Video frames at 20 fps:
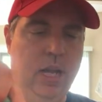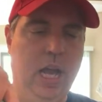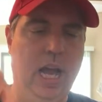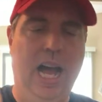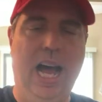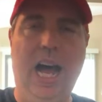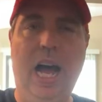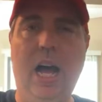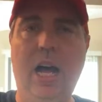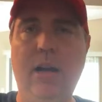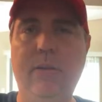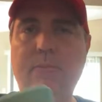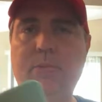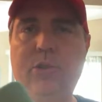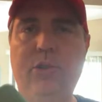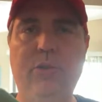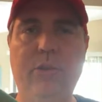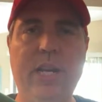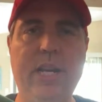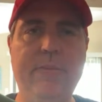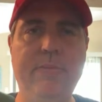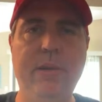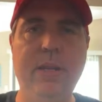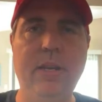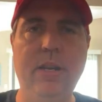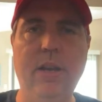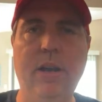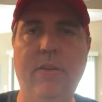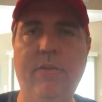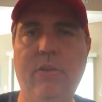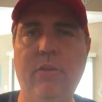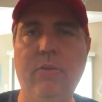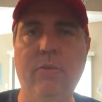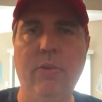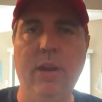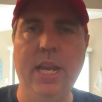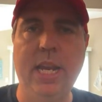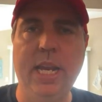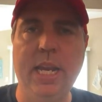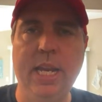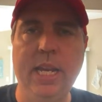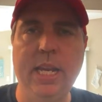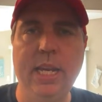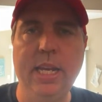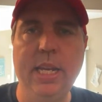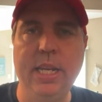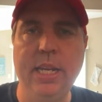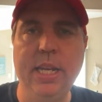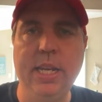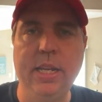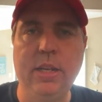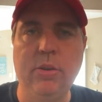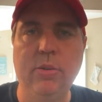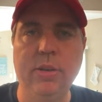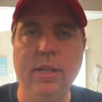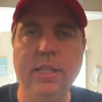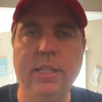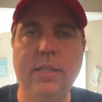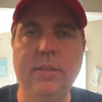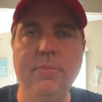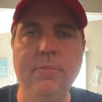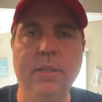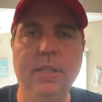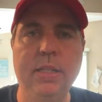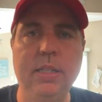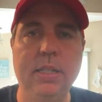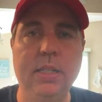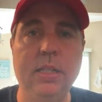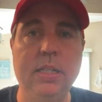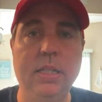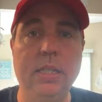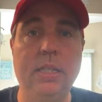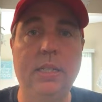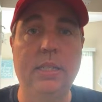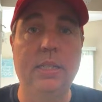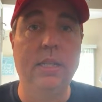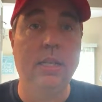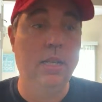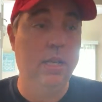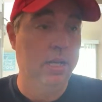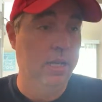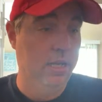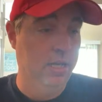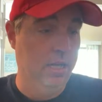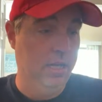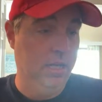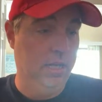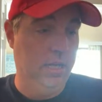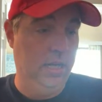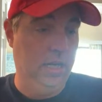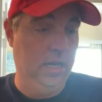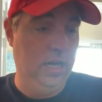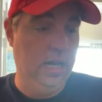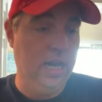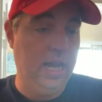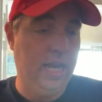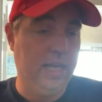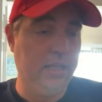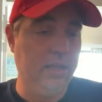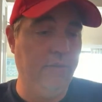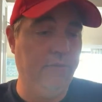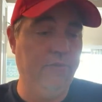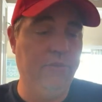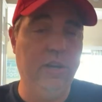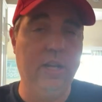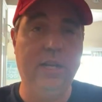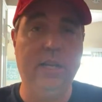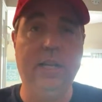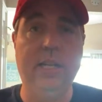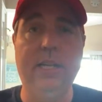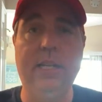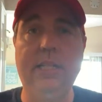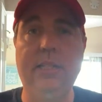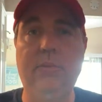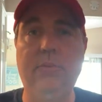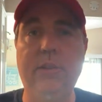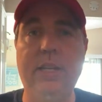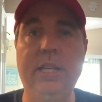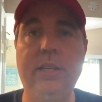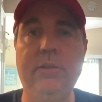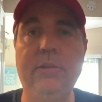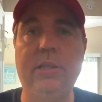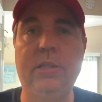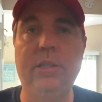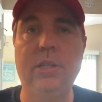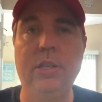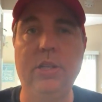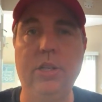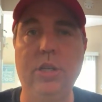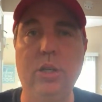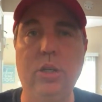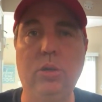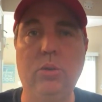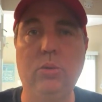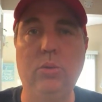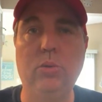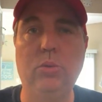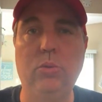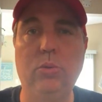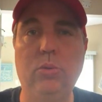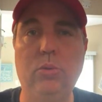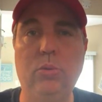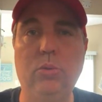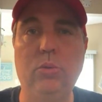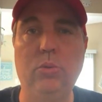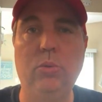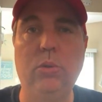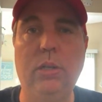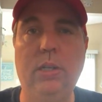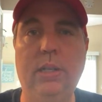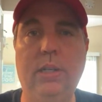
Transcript: I'm dreaming of a rainy Christmas, like the floods we used to know.